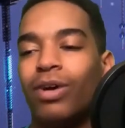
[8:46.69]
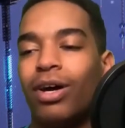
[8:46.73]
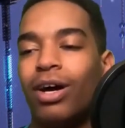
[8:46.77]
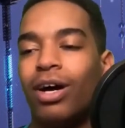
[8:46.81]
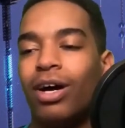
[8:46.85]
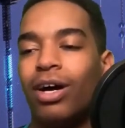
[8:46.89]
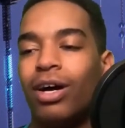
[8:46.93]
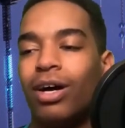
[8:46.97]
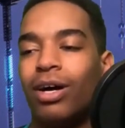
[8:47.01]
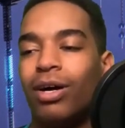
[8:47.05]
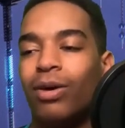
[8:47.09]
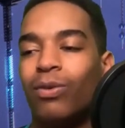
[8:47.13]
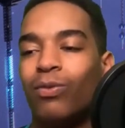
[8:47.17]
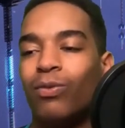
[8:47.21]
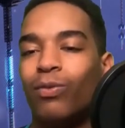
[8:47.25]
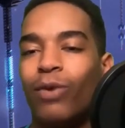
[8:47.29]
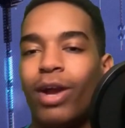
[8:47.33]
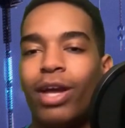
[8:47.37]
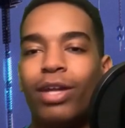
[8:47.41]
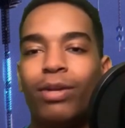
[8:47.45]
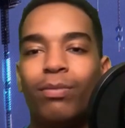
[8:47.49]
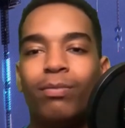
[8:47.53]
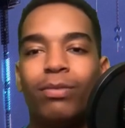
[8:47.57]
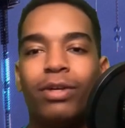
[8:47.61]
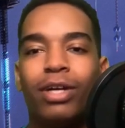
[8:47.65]

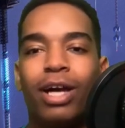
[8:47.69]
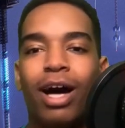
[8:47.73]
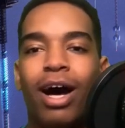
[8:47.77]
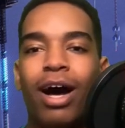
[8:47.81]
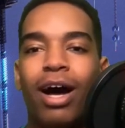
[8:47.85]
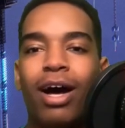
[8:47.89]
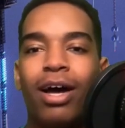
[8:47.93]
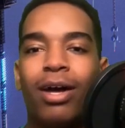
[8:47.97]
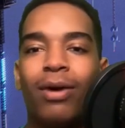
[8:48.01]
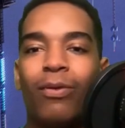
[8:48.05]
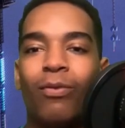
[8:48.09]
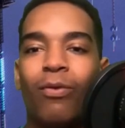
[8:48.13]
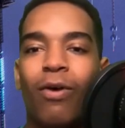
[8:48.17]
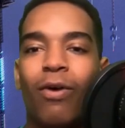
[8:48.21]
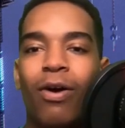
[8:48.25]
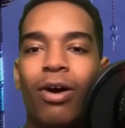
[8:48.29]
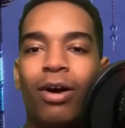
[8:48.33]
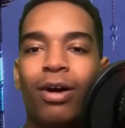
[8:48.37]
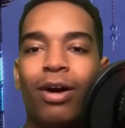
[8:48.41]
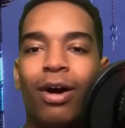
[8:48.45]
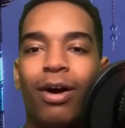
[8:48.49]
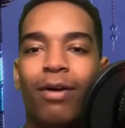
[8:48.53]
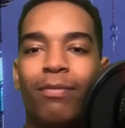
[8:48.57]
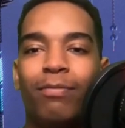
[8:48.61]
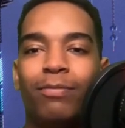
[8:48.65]
random guy
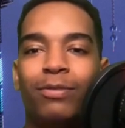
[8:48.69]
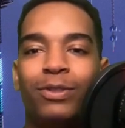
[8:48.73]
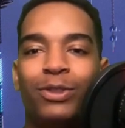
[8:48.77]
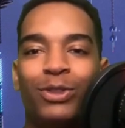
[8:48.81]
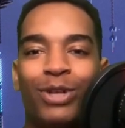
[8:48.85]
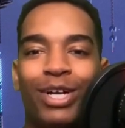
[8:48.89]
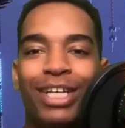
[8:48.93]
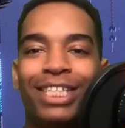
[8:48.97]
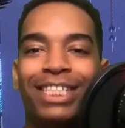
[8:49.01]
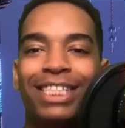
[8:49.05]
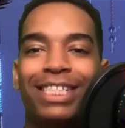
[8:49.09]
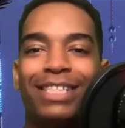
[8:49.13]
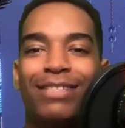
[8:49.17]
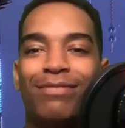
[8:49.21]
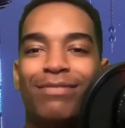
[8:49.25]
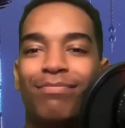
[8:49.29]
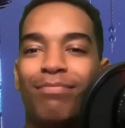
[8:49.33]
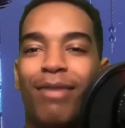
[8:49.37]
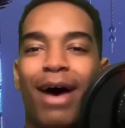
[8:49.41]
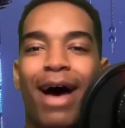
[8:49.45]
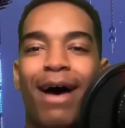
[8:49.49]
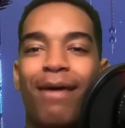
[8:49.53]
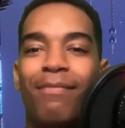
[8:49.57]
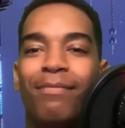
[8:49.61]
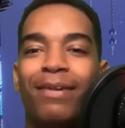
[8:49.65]
walk up dressed as
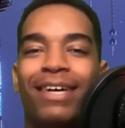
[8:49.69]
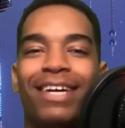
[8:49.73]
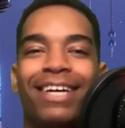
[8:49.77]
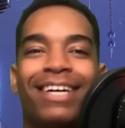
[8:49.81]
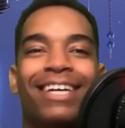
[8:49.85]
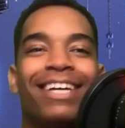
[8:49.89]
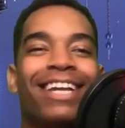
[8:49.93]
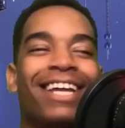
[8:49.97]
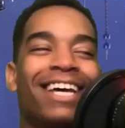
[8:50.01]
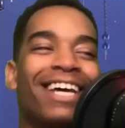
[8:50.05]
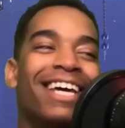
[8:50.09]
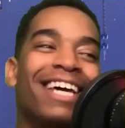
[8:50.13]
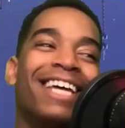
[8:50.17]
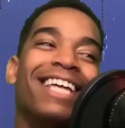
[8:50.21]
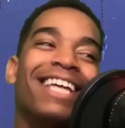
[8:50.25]
Batman,